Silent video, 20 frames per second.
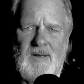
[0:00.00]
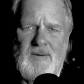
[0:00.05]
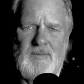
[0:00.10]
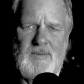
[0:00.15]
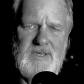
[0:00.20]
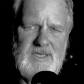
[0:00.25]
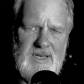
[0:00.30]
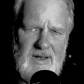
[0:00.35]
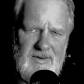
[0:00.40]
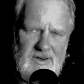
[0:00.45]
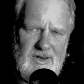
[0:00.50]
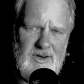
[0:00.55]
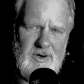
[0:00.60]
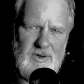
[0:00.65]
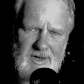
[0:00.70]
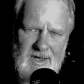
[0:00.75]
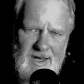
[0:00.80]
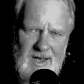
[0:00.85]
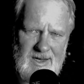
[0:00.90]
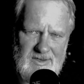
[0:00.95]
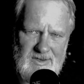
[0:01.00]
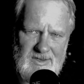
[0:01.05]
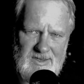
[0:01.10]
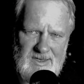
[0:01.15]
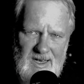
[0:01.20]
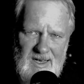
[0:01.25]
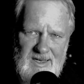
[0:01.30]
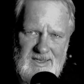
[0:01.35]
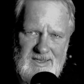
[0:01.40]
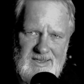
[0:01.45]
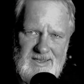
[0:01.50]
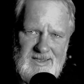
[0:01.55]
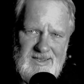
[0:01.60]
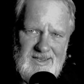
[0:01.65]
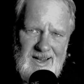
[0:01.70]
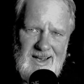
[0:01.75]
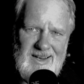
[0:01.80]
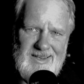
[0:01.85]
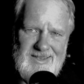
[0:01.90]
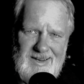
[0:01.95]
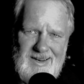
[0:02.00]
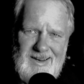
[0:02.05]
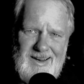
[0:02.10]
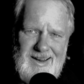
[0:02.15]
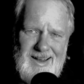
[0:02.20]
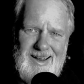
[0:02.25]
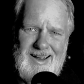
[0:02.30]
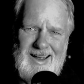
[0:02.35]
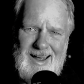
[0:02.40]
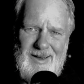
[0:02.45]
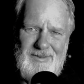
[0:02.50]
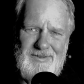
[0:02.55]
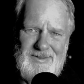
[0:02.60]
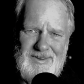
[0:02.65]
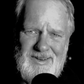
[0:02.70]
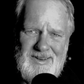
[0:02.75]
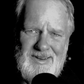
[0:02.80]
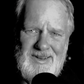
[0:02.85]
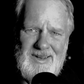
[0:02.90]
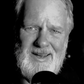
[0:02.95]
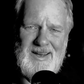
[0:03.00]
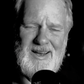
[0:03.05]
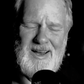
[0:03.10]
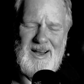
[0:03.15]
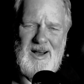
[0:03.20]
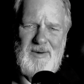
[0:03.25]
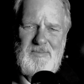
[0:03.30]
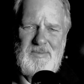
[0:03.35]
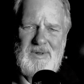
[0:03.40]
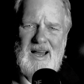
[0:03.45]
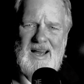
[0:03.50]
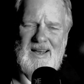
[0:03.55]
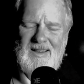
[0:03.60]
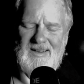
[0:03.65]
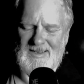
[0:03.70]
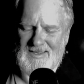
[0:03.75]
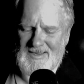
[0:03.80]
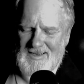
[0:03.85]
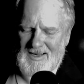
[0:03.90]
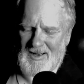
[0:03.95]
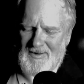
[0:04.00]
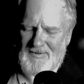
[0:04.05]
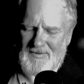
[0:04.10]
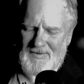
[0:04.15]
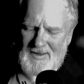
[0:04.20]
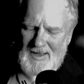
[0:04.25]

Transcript: But you have to do the exercises and you actually have to apply this stuff.